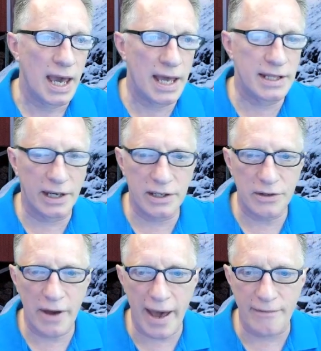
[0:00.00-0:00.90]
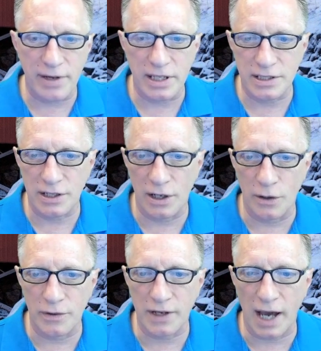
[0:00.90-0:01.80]
And there you have it. So
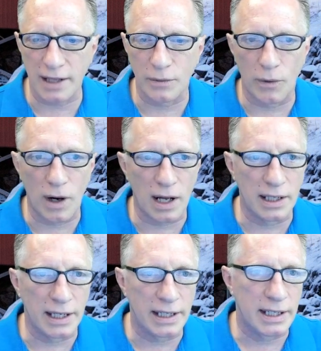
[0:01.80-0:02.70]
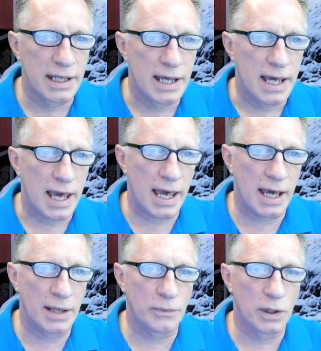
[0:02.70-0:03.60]
we've got the wallet,
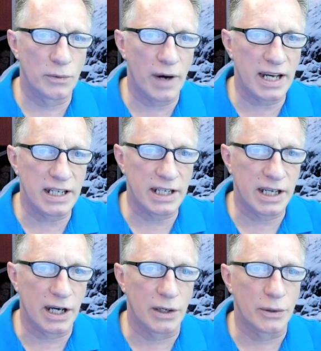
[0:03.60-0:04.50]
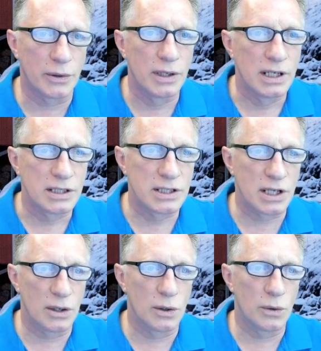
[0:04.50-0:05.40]
and we're ready to go.
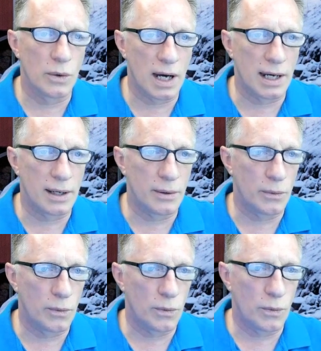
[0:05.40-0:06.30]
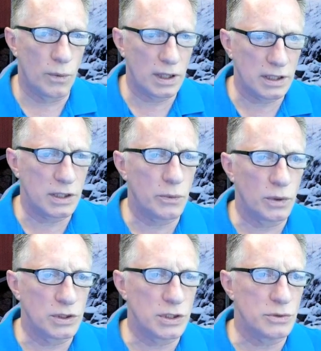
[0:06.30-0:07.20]
So what
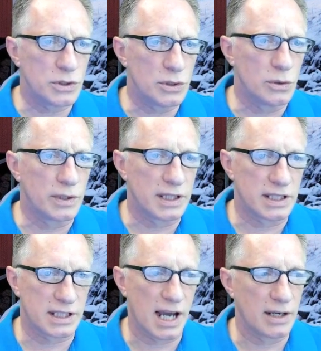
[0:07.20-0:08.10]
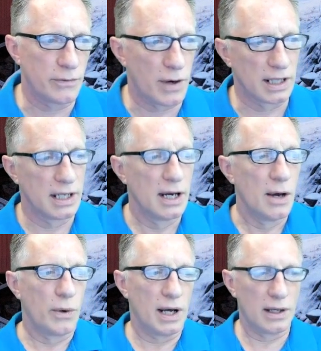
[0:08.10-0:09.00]
would you do with this kind of wallet?
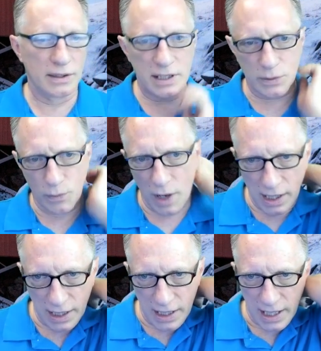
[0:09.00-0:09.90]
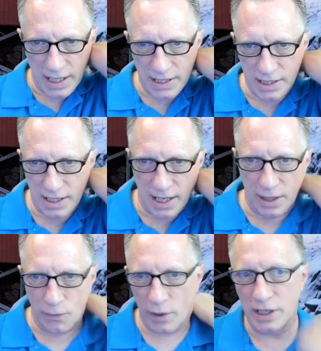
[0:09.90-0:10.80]
Well, this wallet is
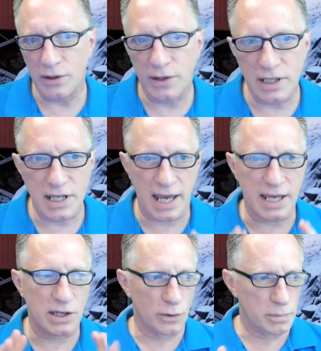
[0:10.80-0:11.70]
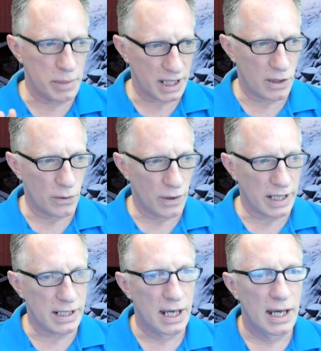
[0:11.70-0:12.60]
where you can take your
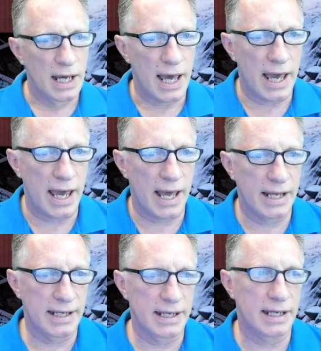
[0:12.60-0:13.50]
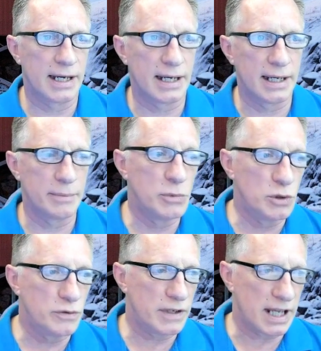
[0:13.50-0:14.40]
Bitcoin and
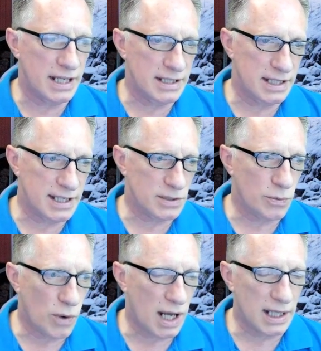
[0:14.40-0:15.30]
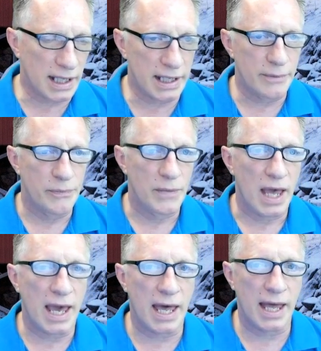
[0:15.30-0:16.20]
move it into this wallet
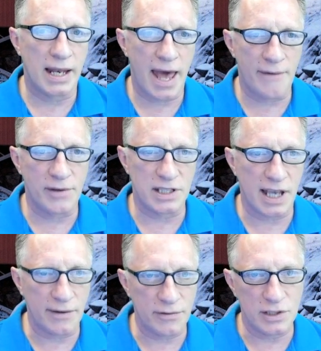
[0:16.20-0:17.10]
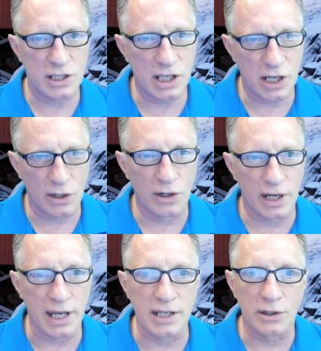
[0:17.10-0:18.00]
and have it safe and secure
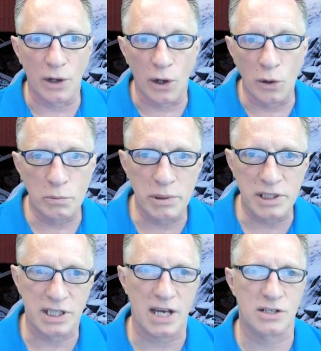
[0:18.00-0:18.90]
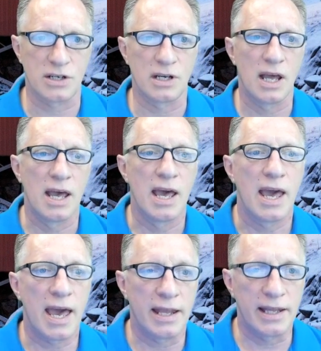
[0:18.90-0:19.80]
in your own possession.
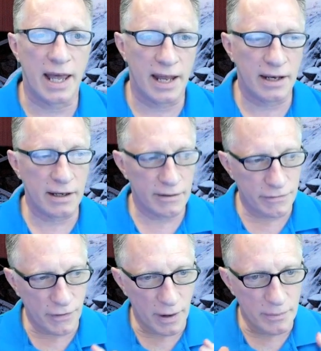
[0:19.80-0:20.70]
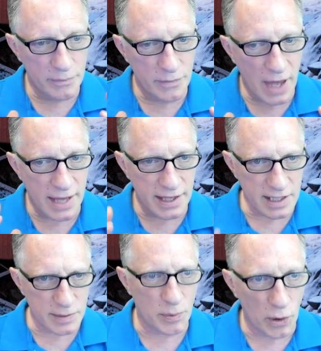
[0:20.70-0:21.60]
And then at
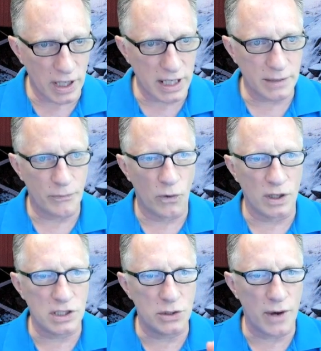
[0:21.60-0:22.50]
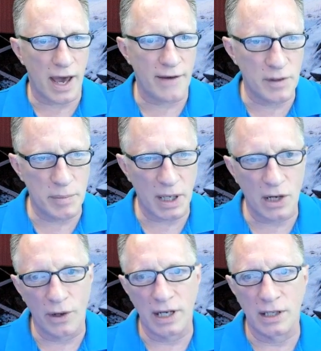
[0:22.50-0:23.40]
this point, once you have the
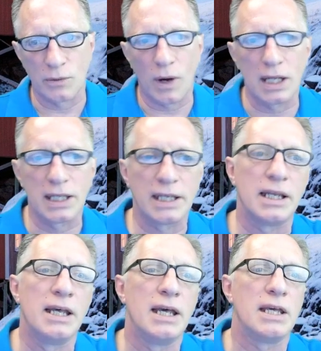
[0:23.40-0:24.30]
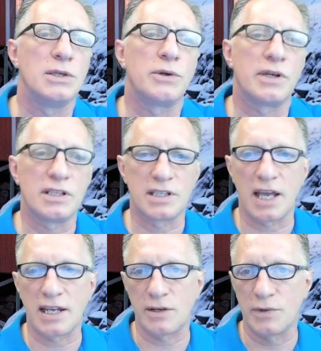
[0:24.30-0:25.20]
Bitcoin in the wallet, you can
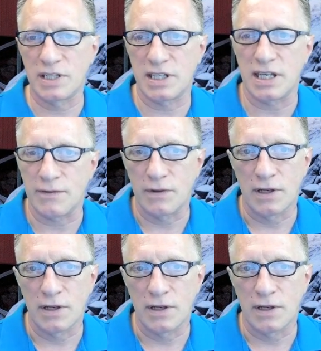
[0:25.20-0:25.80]
send and receive.